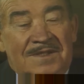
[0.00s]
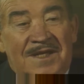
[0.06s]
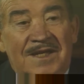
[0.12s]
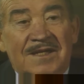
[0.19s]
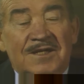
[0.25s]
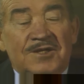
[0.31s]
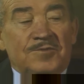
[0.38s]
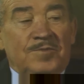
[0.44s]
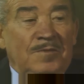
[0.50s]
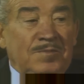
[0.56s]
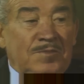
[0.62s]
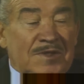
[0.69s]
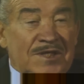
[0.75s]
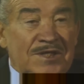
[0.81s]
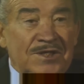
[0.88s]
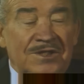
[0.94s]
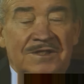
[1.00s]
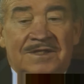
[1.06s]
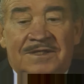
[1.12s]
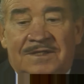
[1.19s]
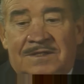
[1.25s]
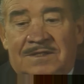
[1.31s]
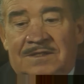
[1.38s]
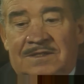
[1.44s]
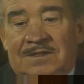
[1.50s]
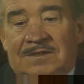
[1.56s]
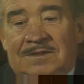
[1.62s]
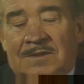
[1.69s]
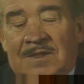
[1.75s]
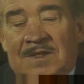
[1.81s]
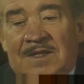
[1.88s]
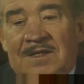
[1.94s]
The English population is
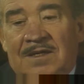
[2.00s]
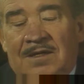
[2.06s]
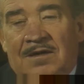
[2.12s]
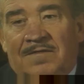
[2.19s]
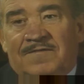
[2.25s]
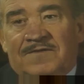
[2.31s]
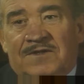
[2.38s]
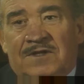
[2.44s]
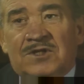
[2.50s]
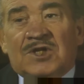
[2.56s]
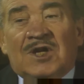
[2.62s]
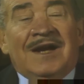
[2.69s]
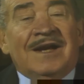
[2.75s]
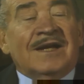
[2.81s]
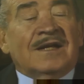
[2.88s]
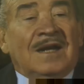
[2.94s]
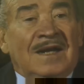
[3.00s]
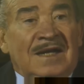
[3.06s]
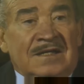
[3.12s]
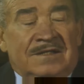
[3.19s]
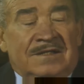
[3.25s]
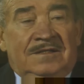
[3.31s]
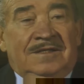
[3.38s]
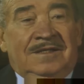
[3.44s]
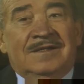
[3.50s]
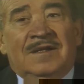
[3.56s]
of such high class,